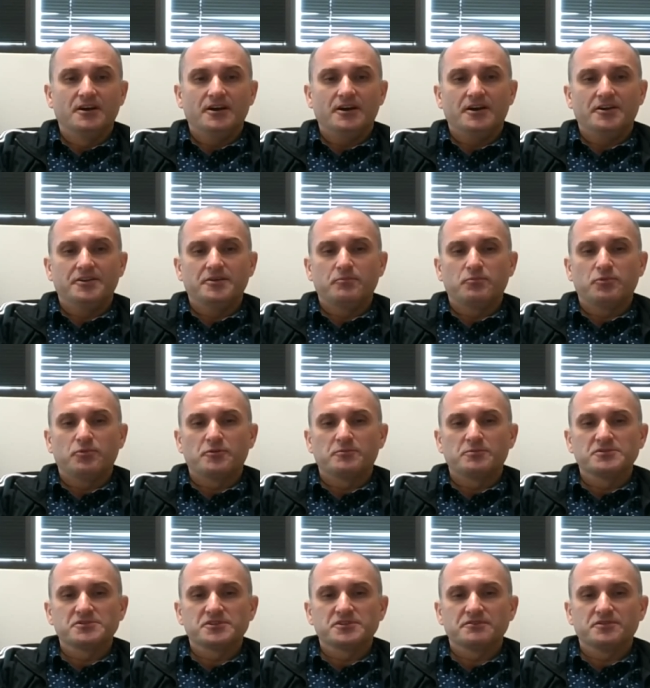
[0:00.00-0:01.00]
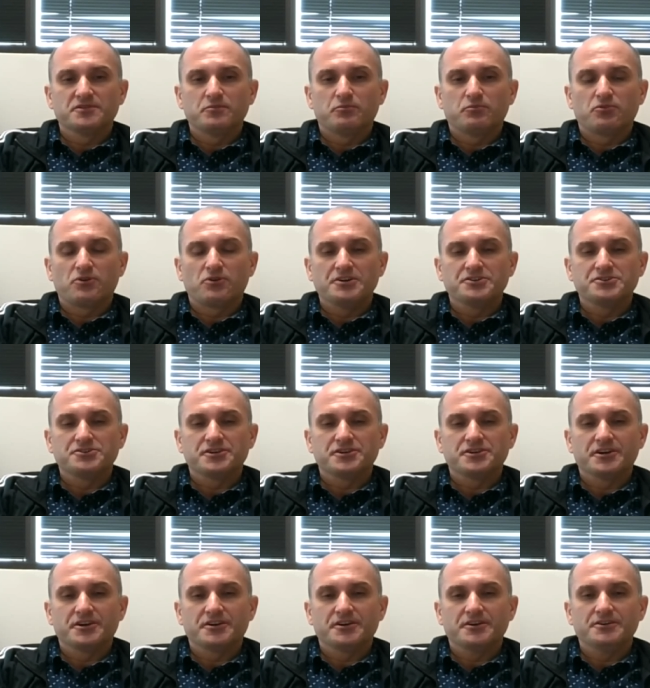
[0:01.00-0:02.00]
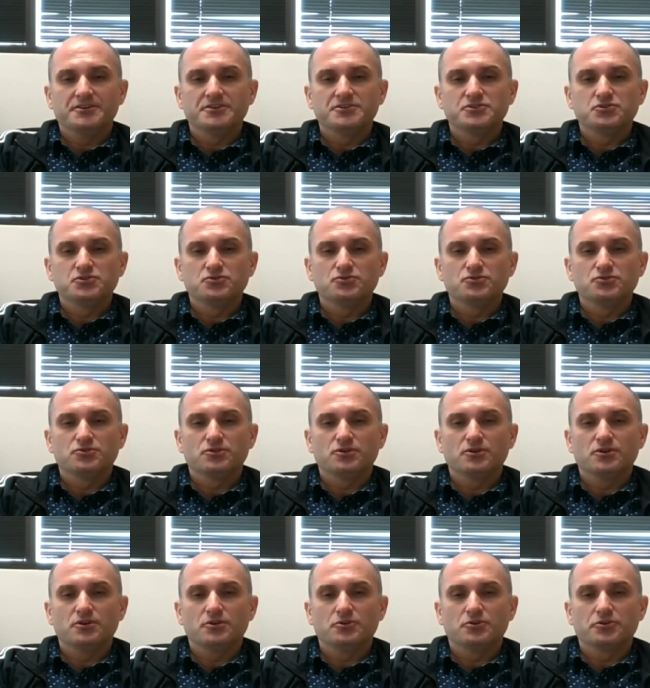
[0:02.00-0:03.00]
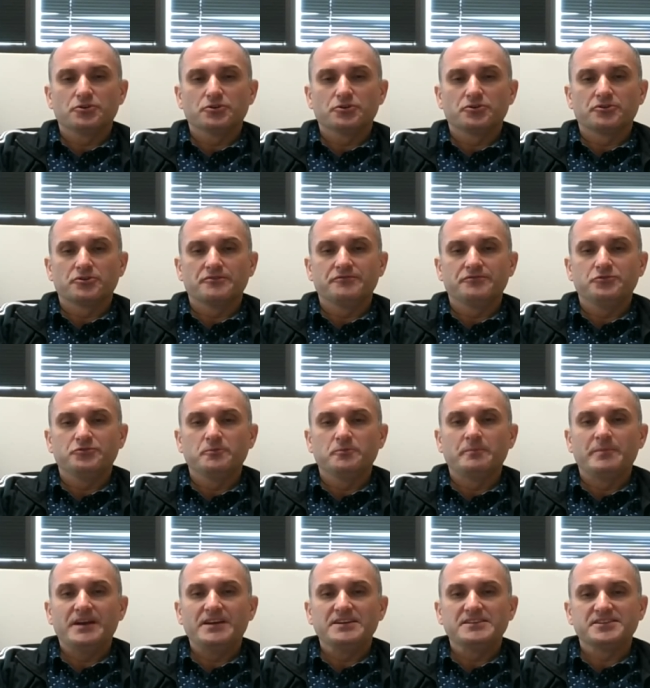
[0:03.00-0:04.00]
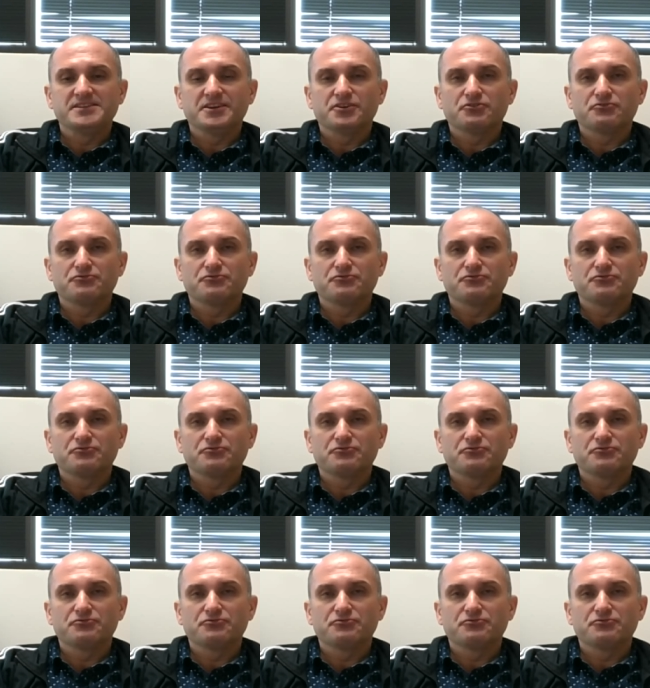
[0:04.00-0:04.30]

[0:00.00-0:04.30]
And the purpose of the project is to learn or review basic